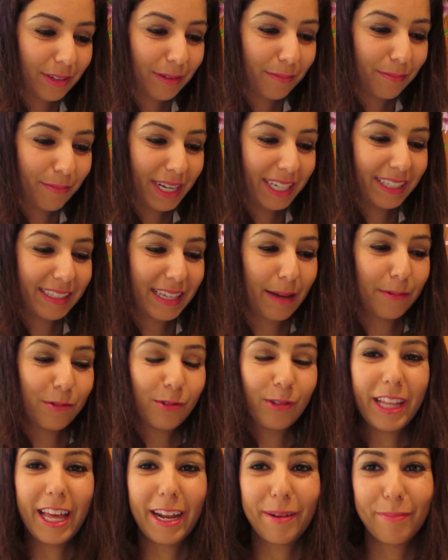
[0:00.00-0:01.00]
many times
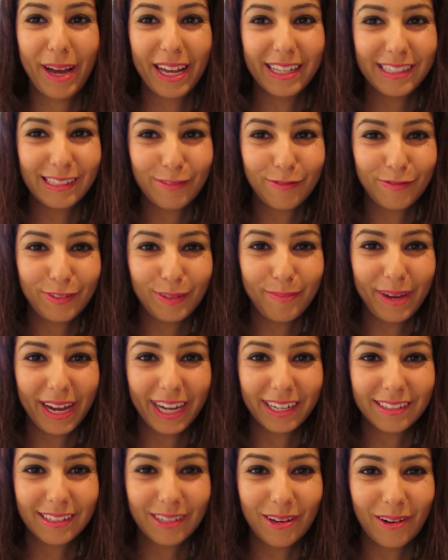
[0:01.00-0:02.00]
with a lot of positive
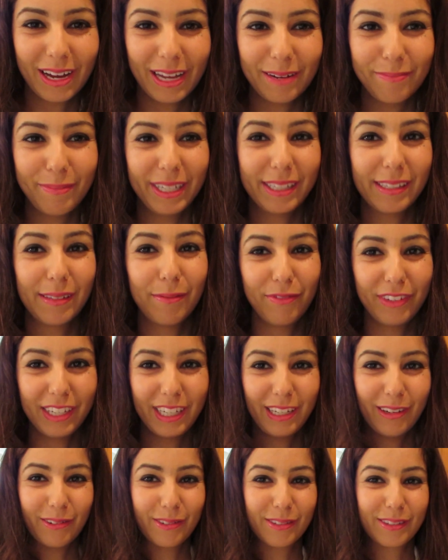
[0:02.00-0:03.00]
feedback to go ahead and make some
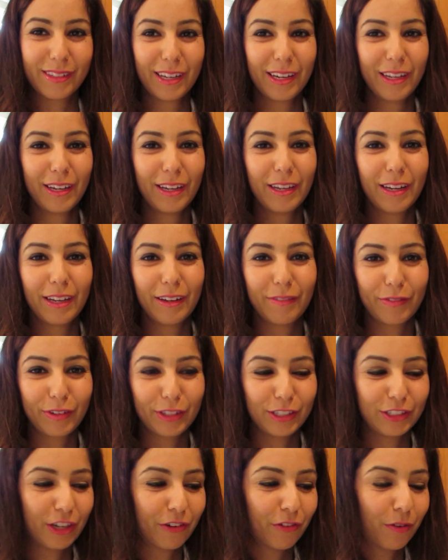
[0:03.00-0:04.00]
videos for
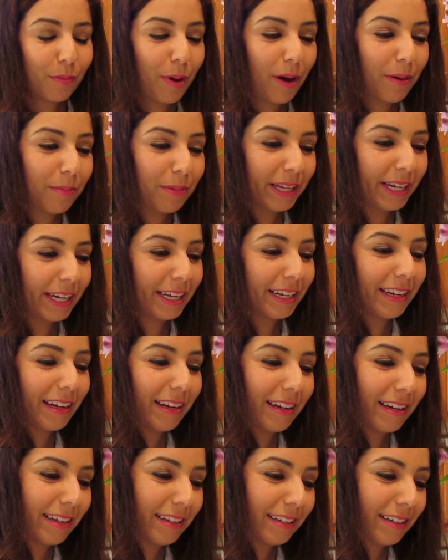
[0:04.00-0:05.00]
the general public.
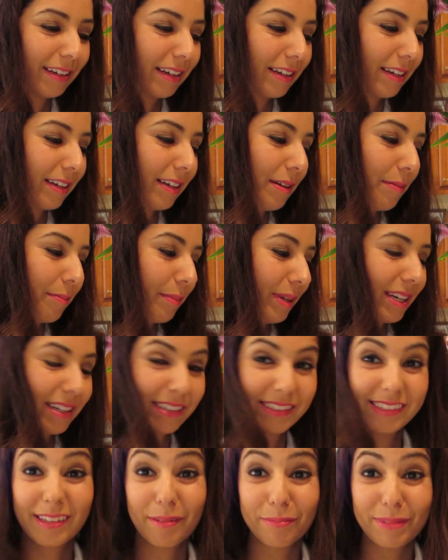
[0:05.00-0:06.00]

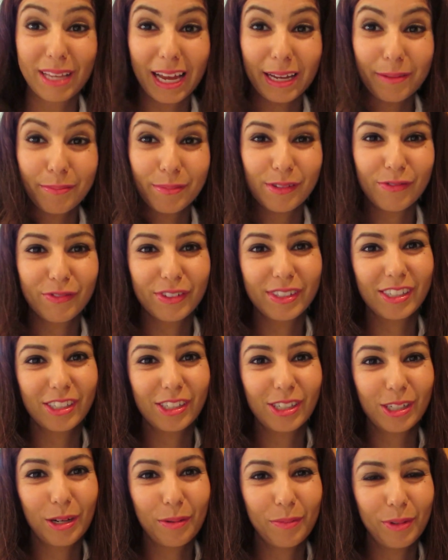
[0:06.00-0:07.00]
Because sometimes
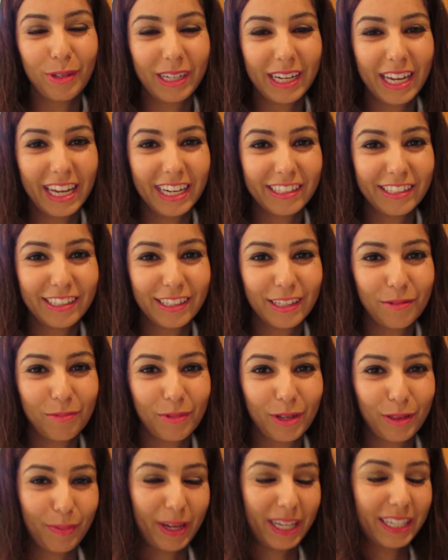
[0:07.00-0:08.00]
physician communication
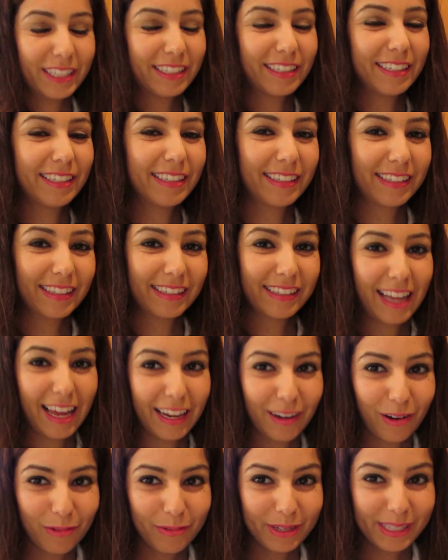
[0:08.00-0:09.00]
with patients is
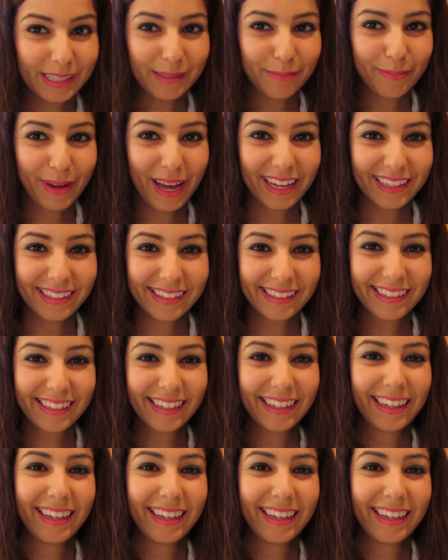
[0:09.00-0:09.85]
not always the best,